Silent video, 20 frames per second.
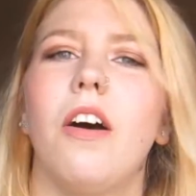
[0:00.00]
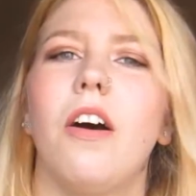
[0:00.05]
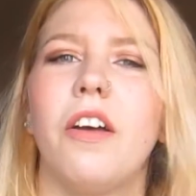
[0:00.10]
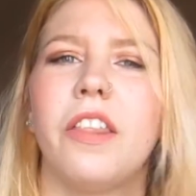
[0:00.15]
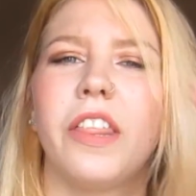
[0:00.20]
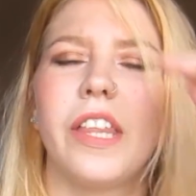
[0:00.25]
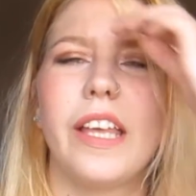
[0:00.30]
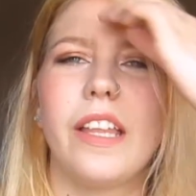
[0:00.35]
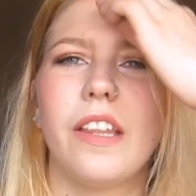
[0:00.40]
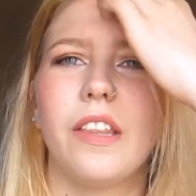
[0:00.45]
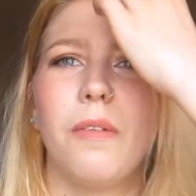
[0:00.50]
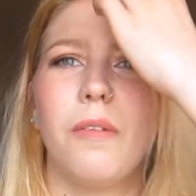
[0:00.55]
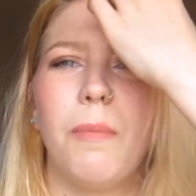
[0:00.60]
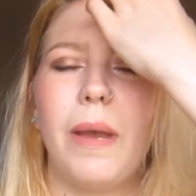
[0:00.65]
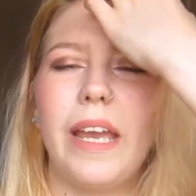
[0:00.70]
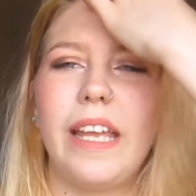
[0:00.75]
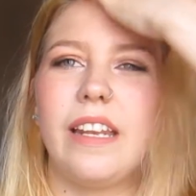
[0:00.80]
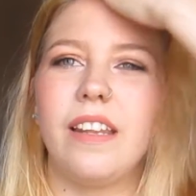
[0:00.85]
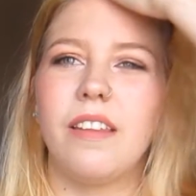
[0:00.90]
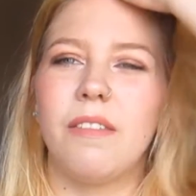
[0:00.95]
I think the
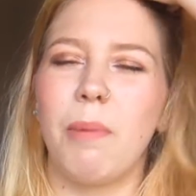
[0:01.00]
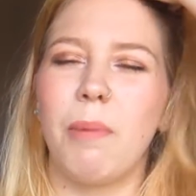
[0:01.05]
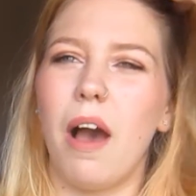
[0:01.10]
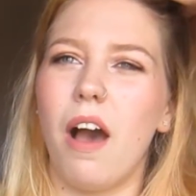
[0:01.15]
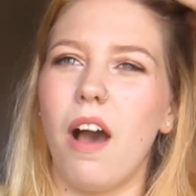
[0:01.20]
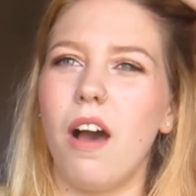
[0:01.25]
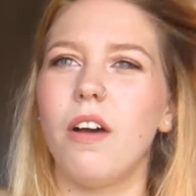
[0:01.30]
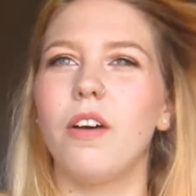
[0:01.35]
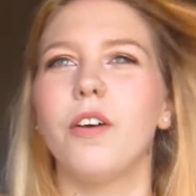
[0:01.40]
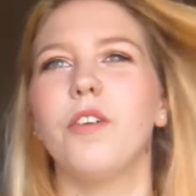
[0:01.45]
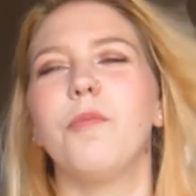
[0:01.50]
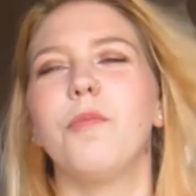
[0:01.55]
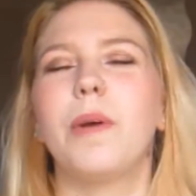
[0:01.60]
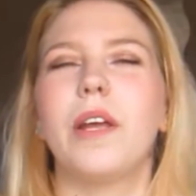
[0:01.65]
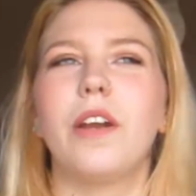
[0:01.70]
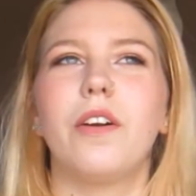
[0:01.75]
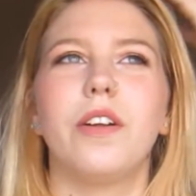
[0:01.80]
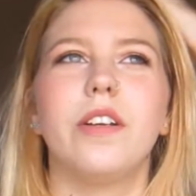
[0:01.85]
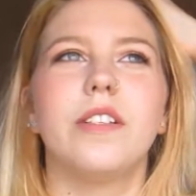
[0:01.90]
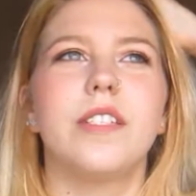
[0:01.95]
main part of
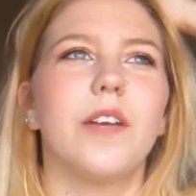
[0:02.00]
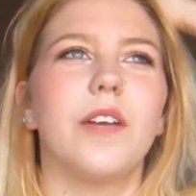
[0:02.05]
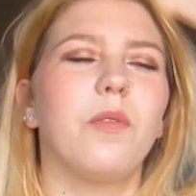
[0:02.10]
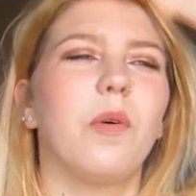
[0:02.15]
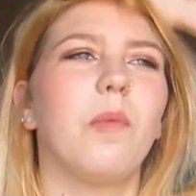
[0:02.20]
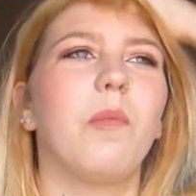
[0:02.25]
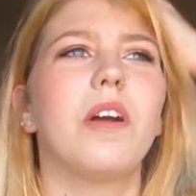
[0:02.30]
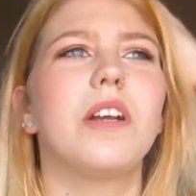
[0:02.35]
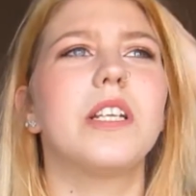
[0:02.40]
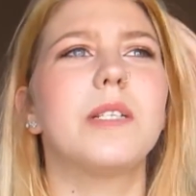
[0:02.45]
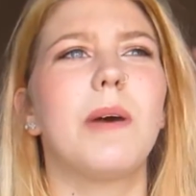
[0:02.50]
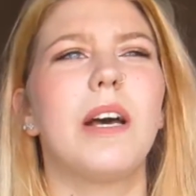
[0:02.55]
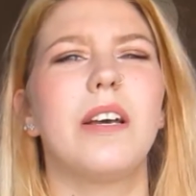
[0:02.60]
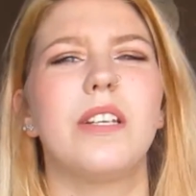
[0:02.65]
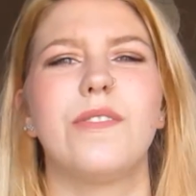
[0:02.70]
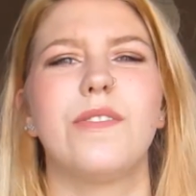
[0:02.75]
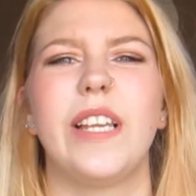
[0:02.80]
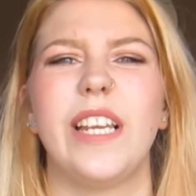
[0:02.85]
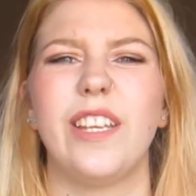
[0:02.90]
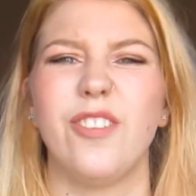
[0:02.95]
periods everyone worries about
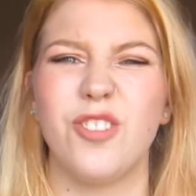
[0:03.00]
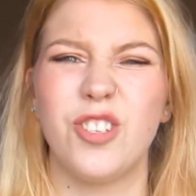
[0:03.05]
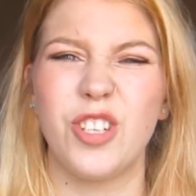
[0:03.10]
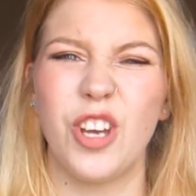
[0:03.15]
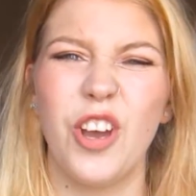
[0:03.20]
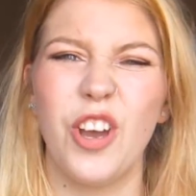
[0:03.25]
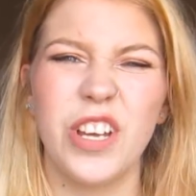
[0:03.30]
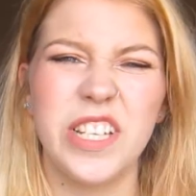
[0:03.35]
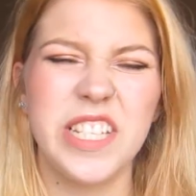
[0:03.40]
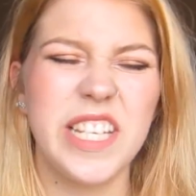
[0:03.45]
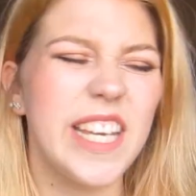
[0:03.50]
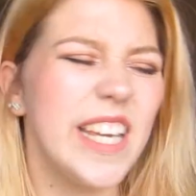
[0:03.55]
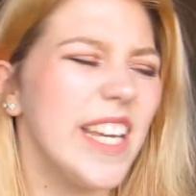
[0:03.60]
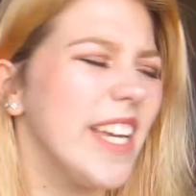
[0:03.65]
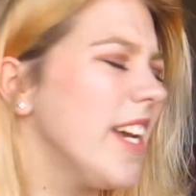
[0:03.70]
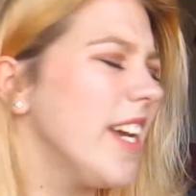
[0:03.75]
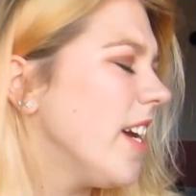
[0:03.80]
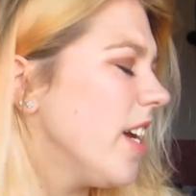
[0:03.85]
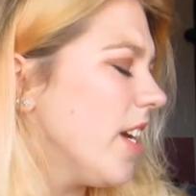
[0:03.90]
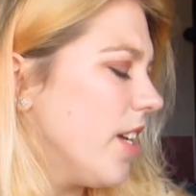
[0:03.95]
is feeling dirty,
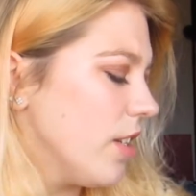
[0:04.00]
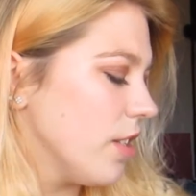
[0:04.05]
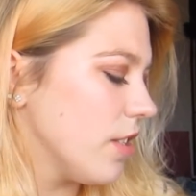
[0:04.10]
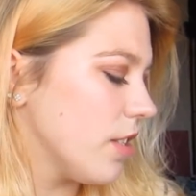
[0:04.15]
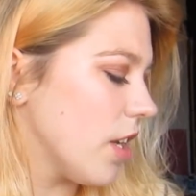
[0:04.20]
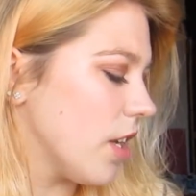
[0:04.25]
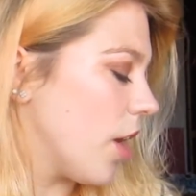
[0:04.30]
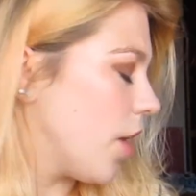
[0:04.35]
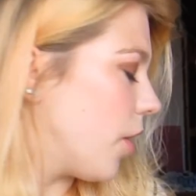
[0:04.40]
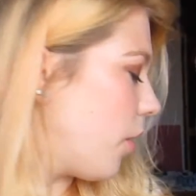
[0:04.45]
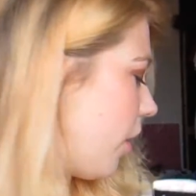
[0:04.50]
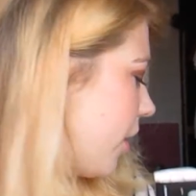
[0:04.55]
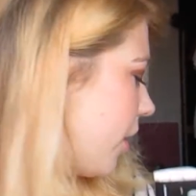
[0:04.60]
so I